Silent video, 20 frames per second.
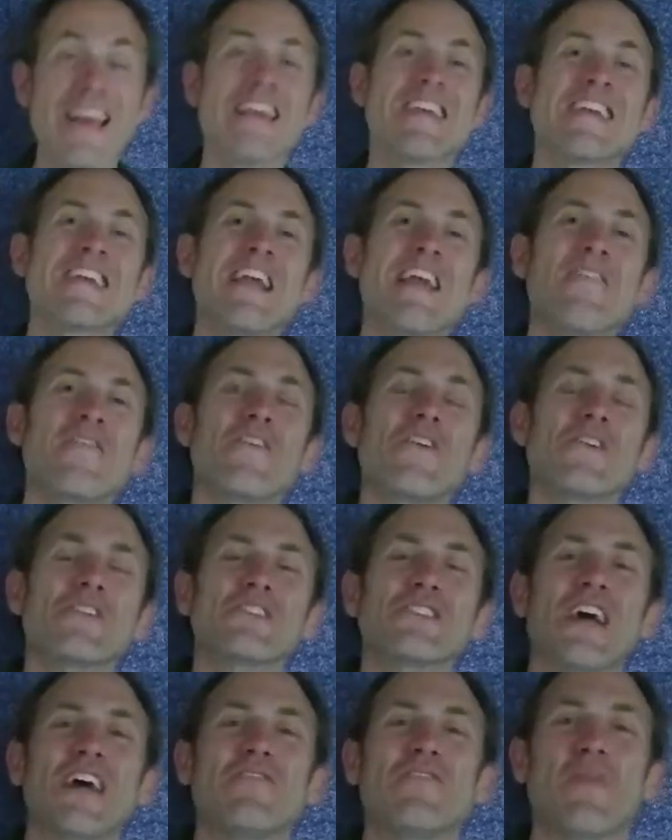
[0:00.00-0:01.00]
Give
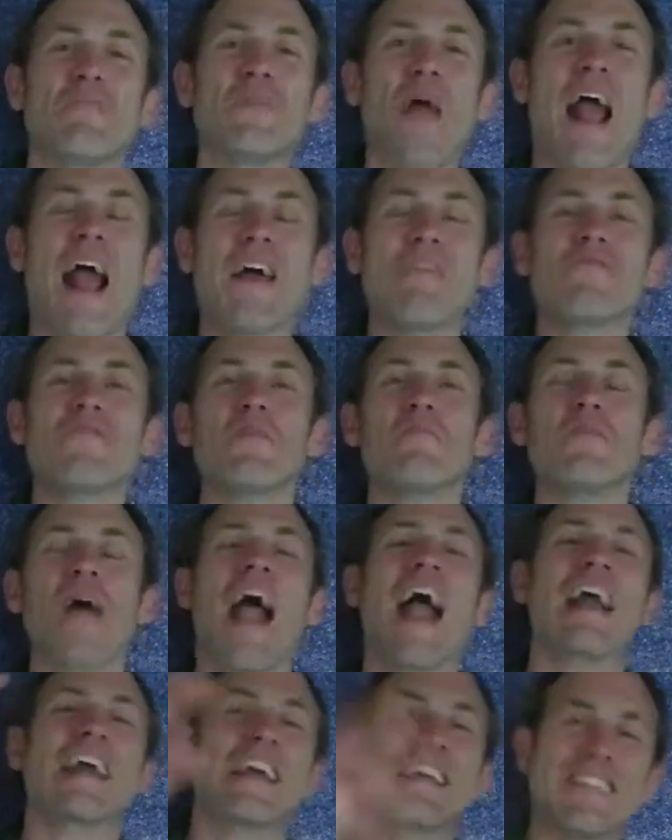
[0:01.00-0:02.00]
yourself a pat on the
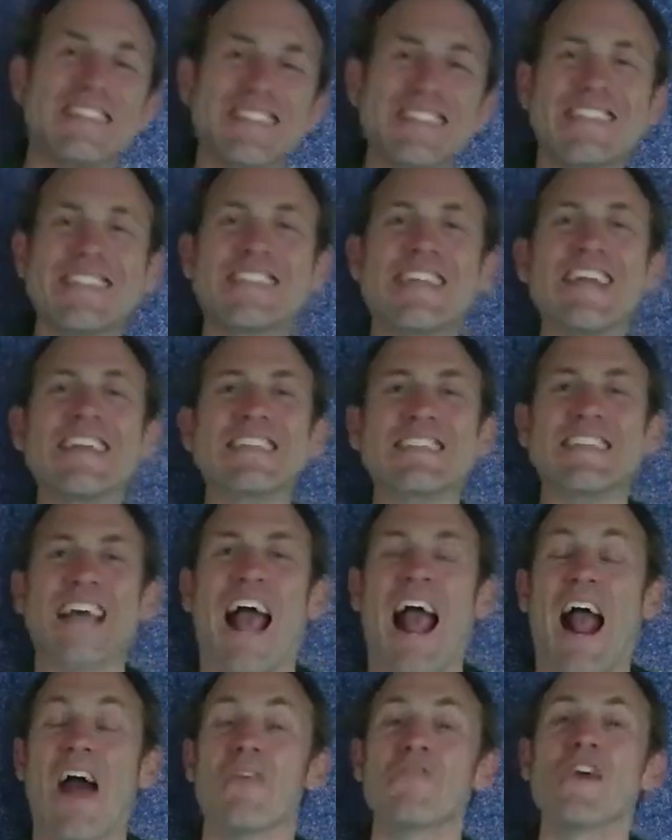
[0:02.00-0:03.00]
back and sit
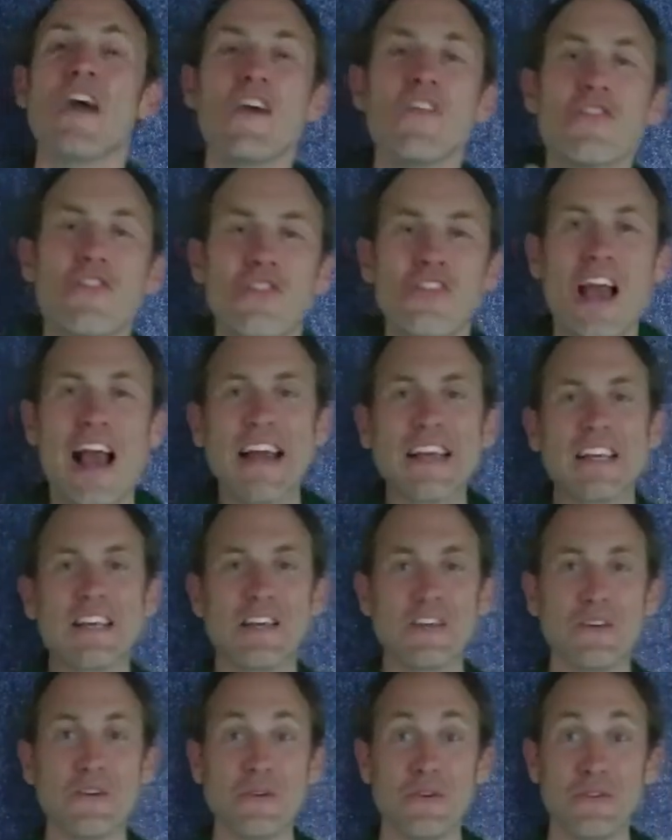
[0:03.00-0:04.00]
down. Thank
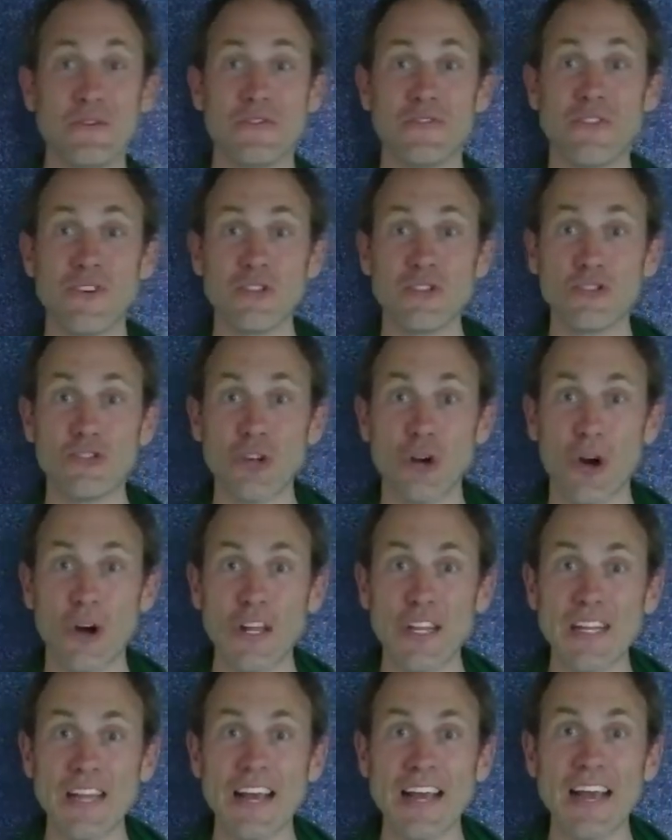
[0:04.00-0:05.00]
you for
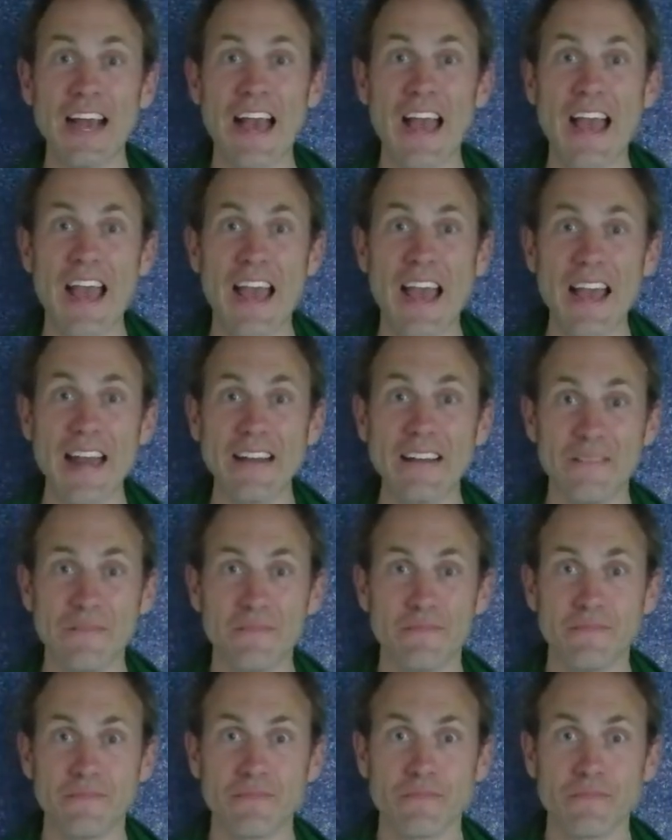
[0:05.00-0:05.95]
joining in.